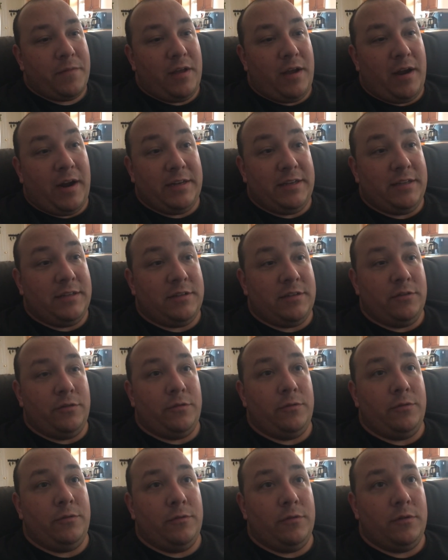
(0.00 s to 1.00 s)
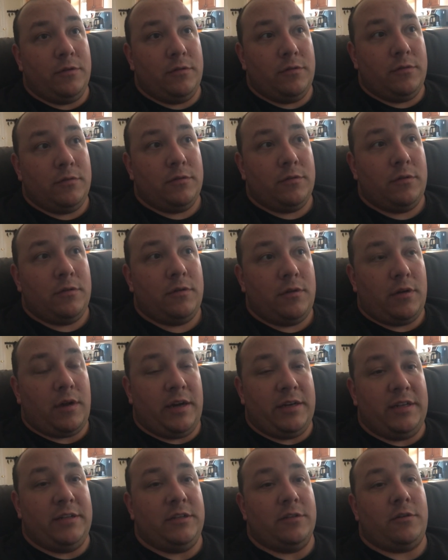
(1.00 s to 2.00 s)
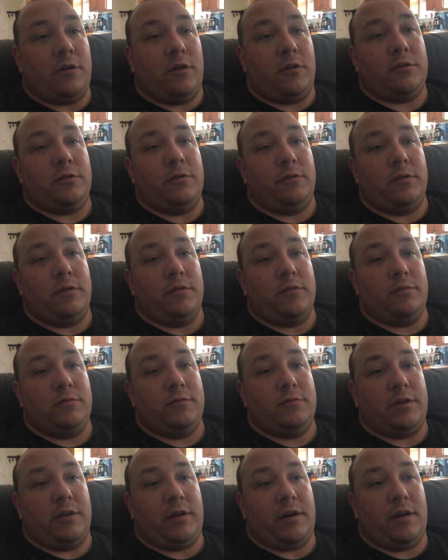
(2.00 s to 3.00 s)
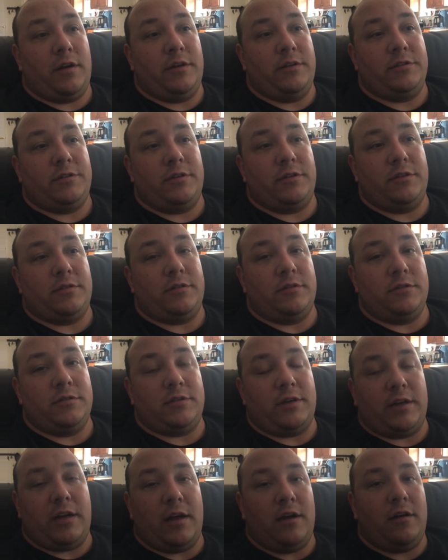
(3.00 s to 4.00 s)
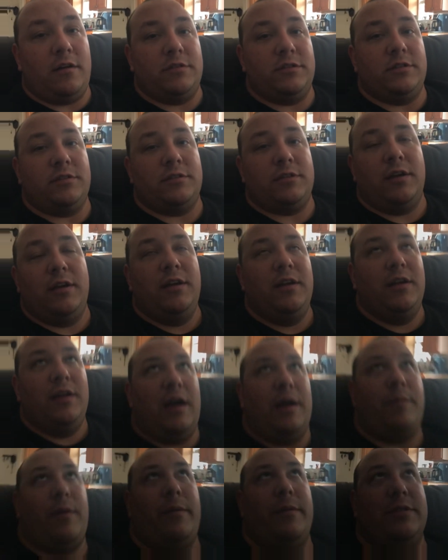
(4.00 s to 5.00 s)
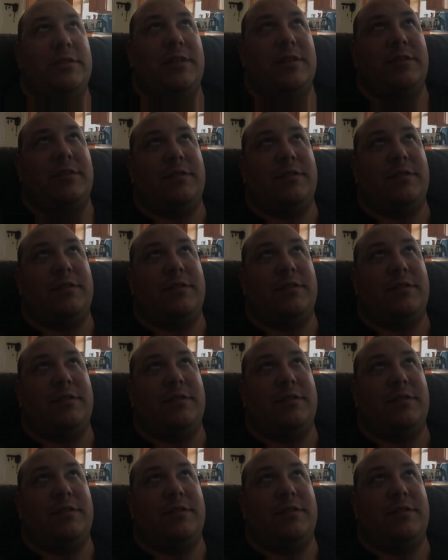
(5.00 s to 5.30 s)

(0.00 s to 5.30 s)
I need to talk to a psychiatrist or a psychologist. I probably said